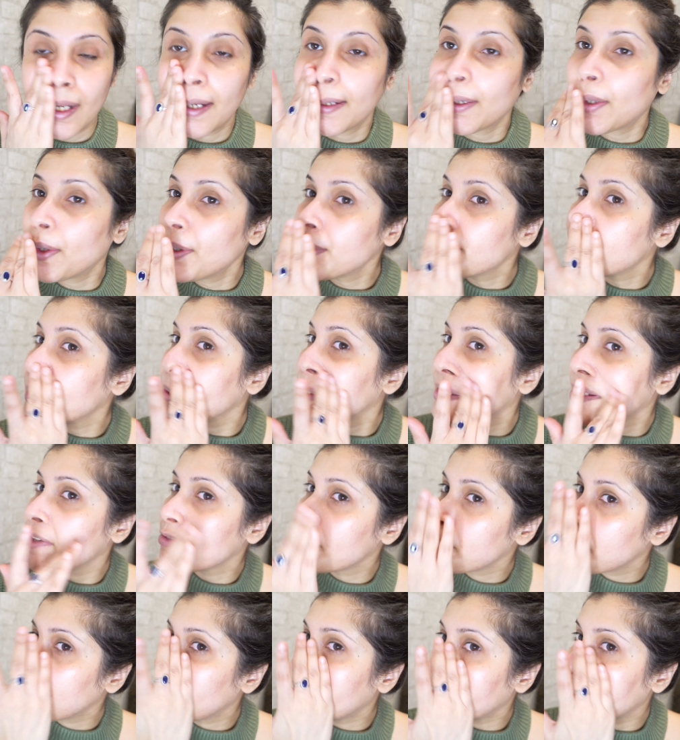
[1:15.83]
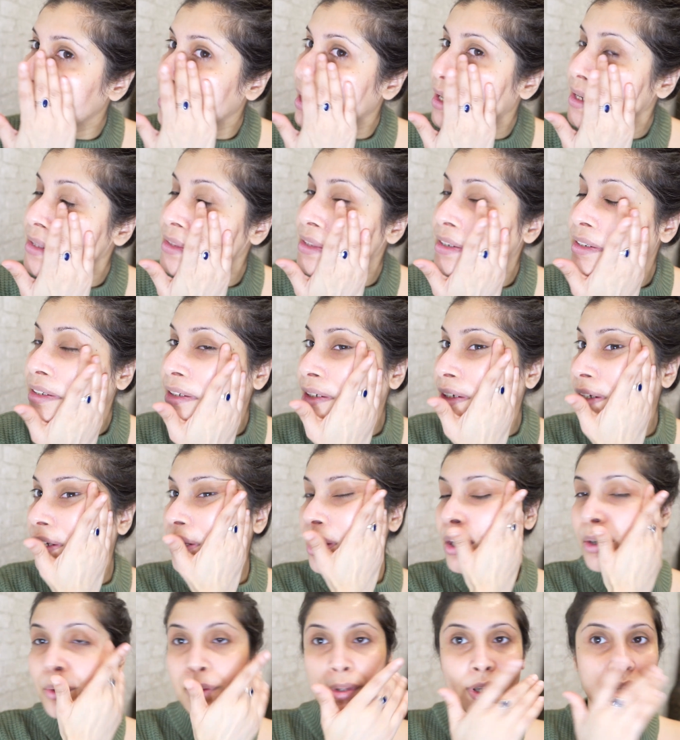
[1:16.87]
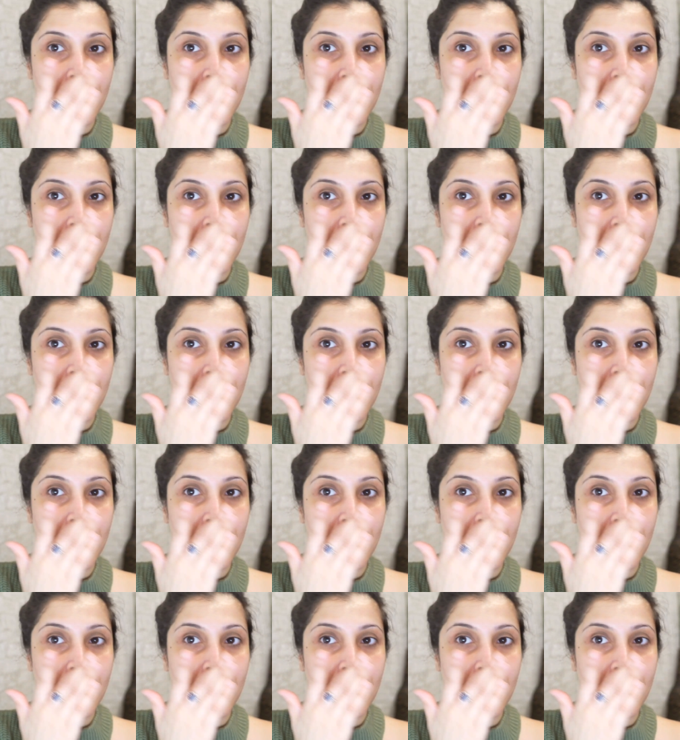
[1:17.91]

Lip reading: and also it gives me that nice little glow.